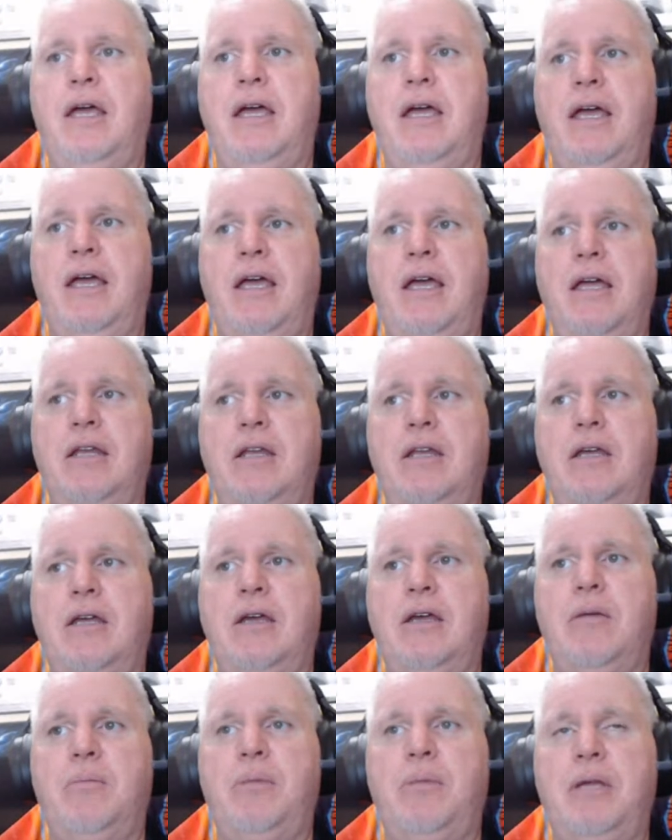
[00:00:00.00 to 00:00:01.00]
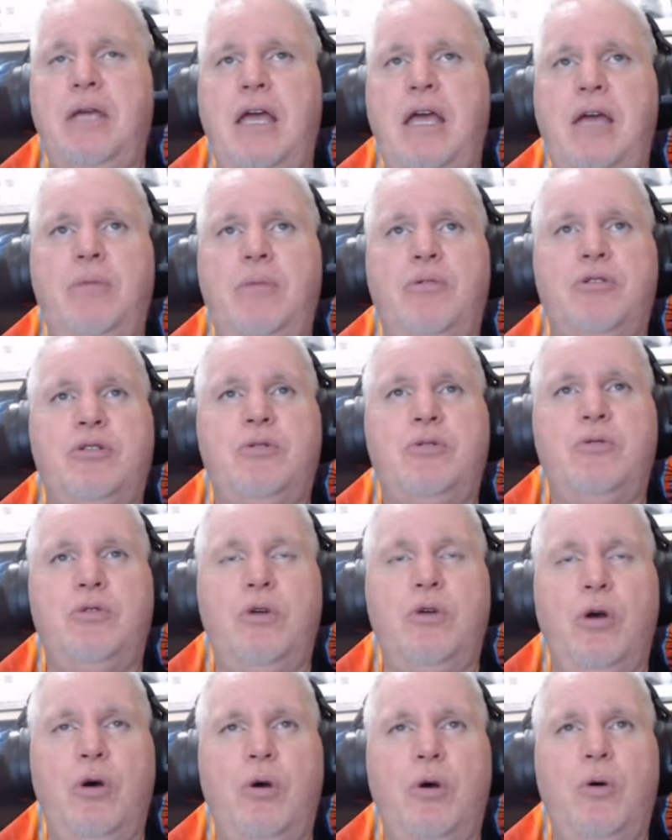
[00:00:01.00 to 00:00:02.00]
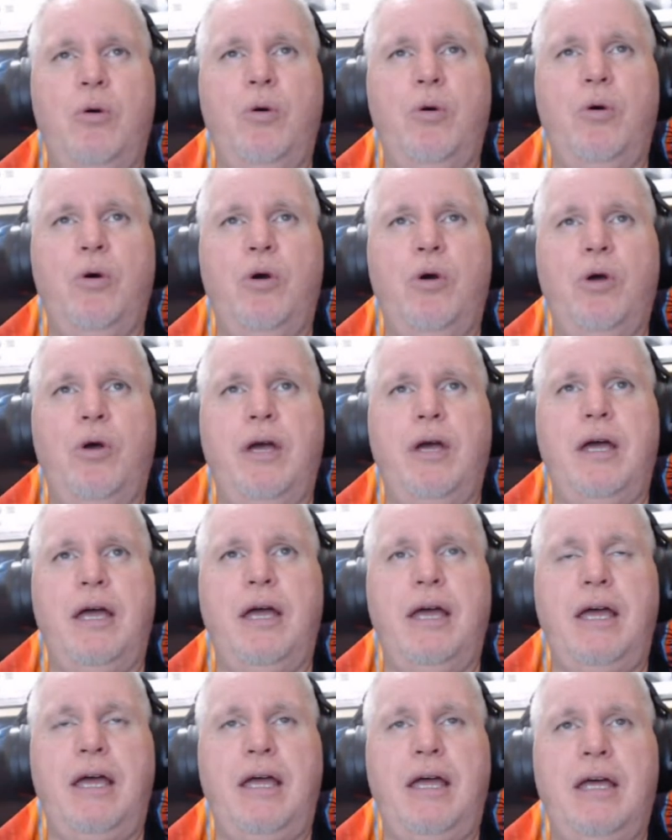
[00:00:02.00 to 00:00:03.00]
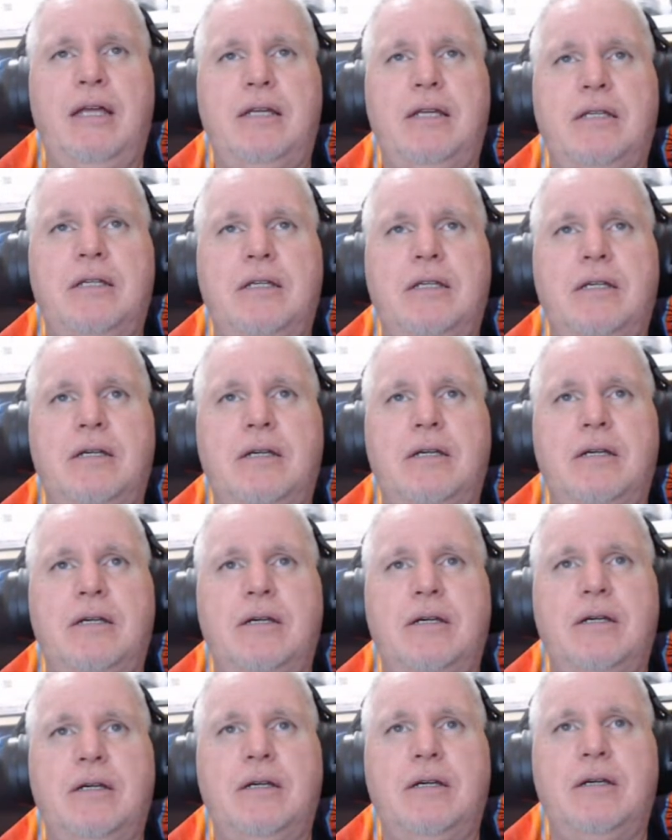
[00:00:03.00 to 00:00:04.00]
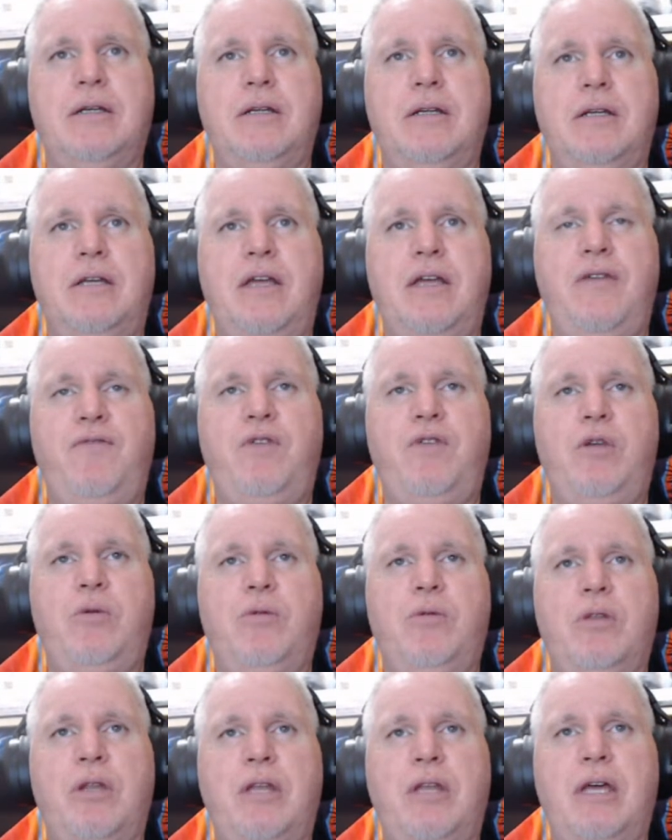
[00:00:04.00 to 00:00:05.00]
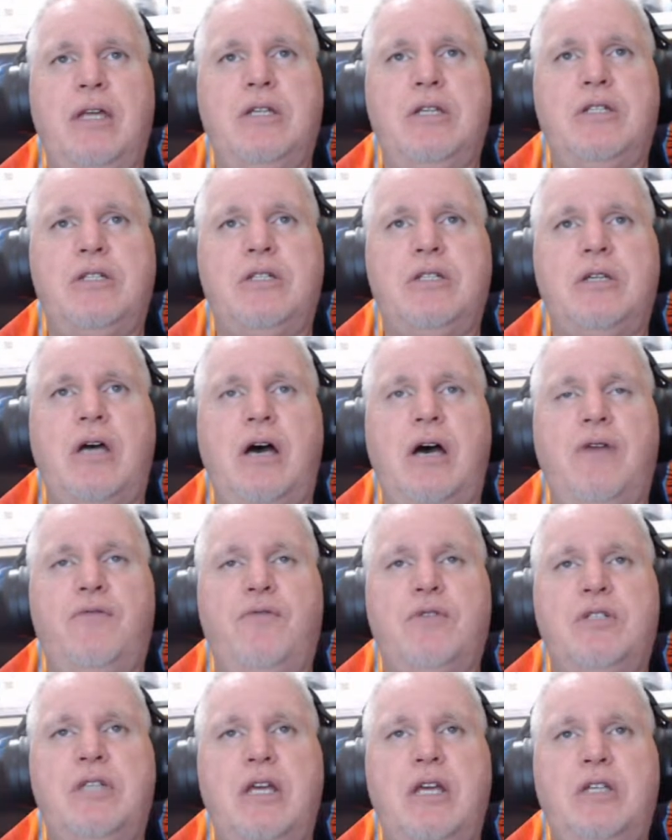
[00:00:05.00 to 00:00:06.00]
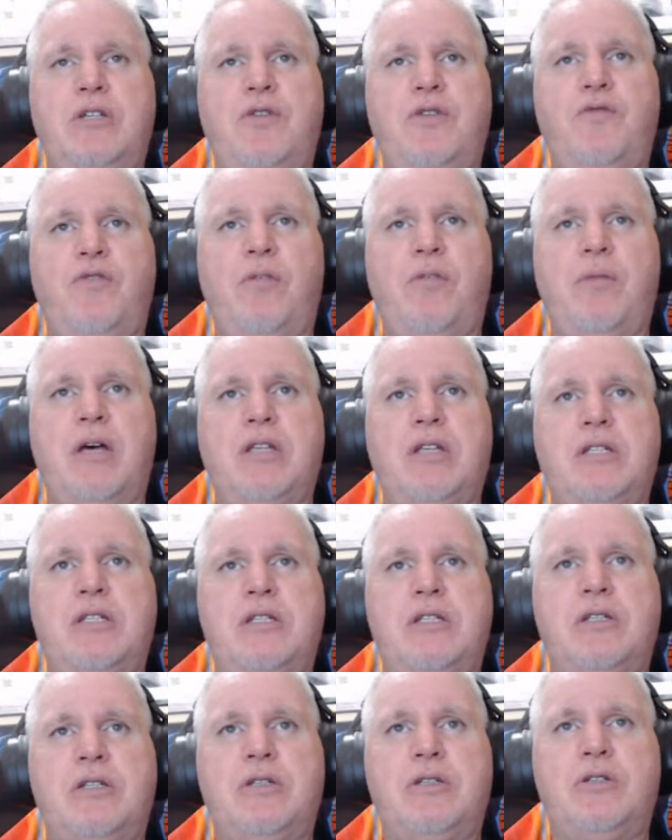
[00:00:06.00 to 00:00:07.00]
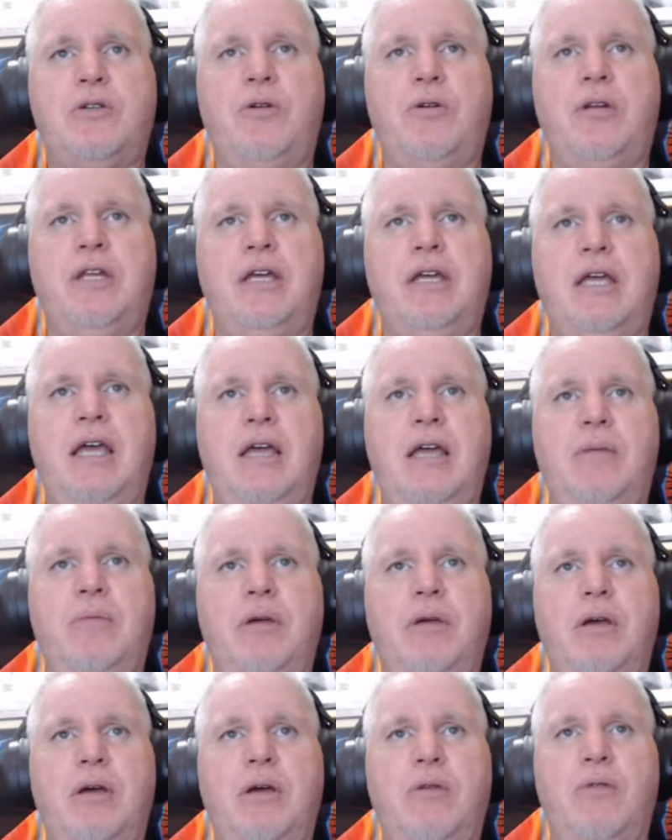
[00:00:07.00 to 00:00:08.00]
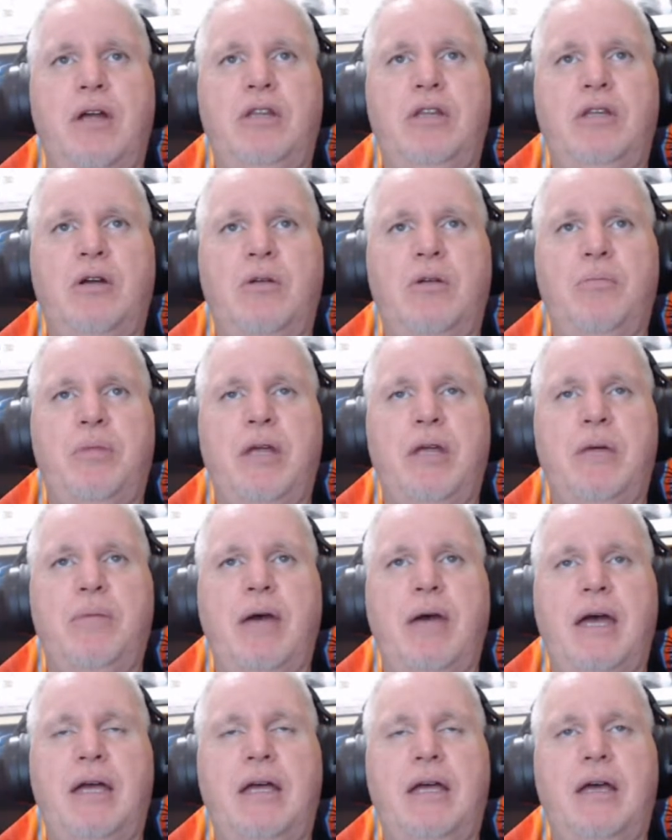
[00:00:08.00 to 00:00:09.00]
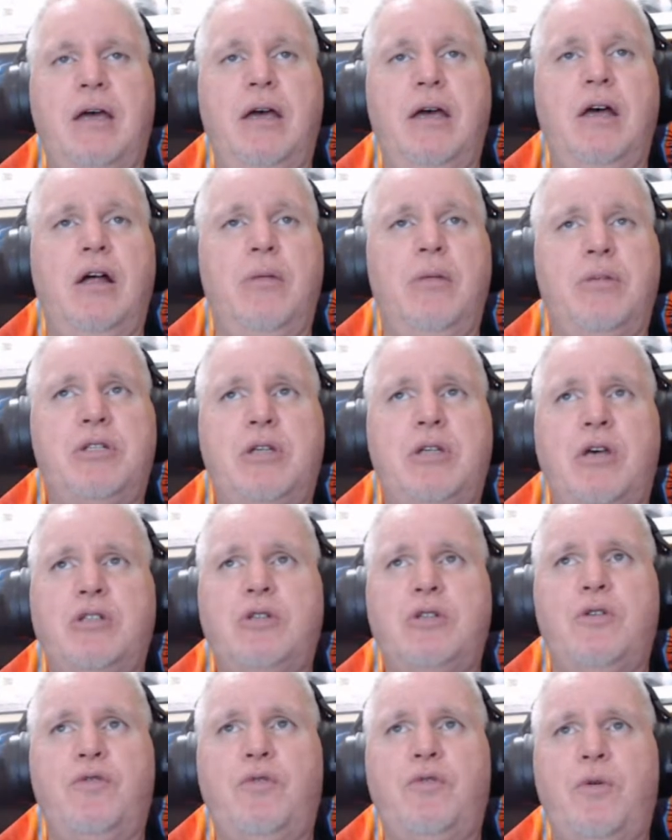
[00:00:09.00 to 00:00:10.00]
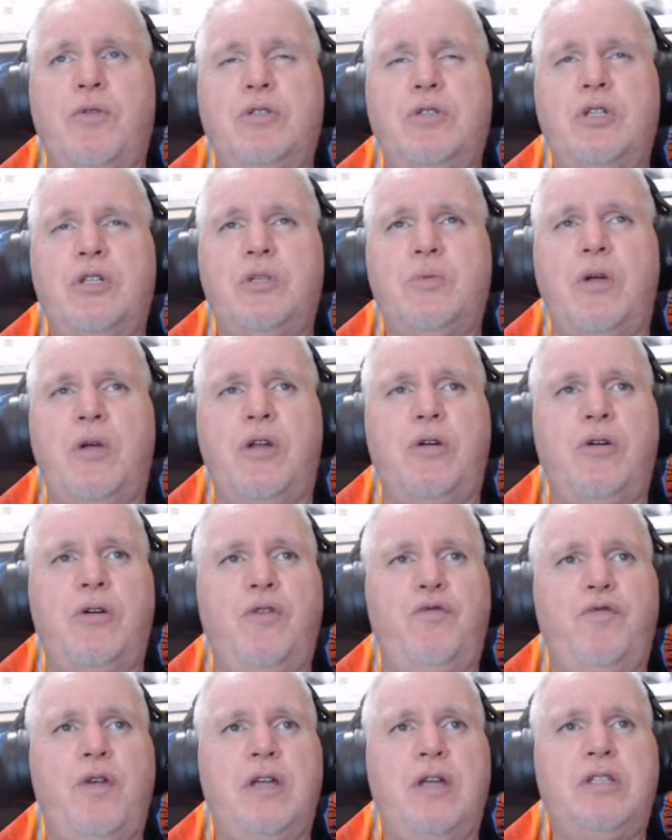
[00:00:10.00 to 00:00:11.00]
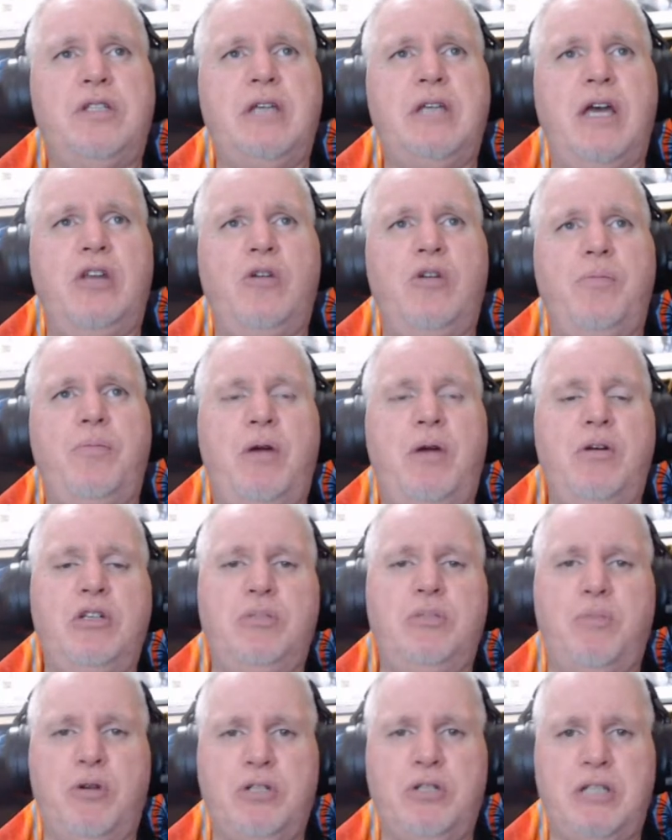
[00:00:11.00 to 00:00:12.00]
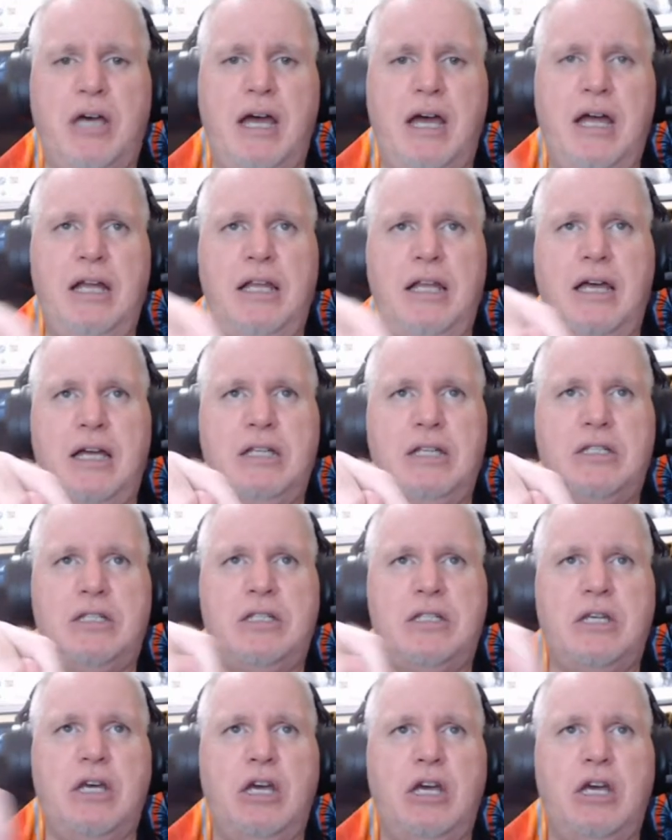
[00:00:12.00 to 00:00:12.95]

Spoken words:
and be able to go and give you the latest conversation from us during the game right there at Playback. Plus also, of course, as well, our good friends, Daniel Barry Sports Highlights.